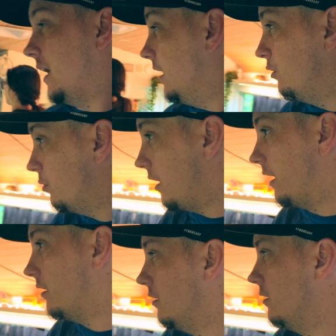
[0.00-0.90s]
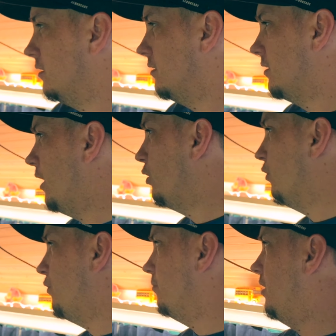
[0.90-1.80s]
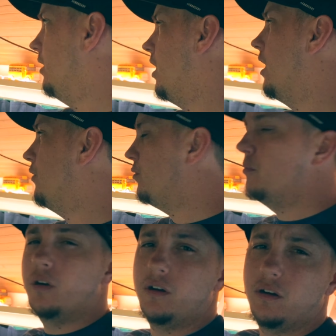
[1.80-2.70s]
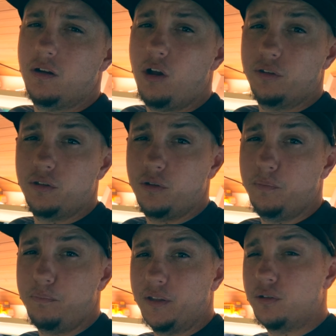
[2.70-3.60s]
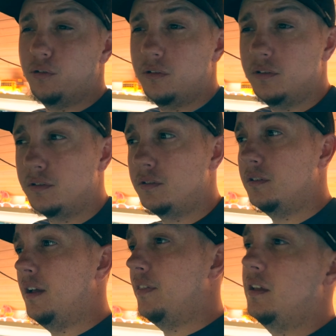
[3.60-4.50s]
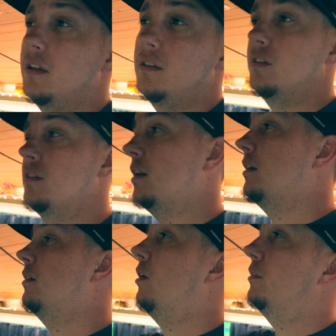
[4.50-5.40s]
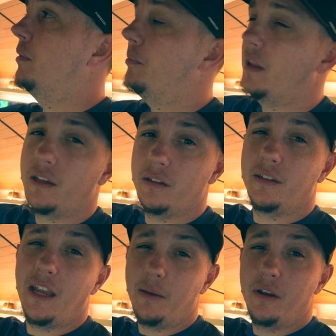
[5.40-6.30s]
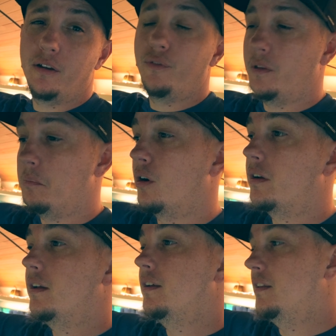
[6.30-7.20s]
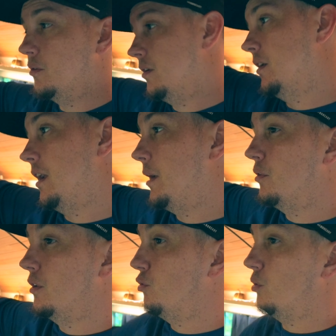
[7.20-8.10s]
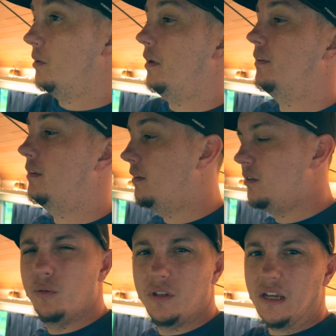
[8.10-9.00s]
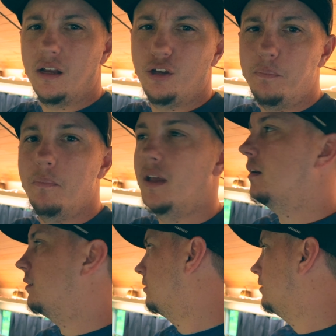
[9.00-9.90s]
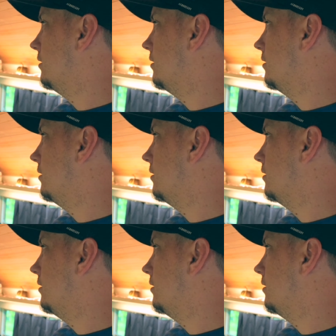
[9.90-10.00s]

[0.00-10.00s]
And these were like, I don't know if a lot of them were also bus owners. I think it's just like also people that just came here for the market and they were able to tour the buses. So it was like a good mix.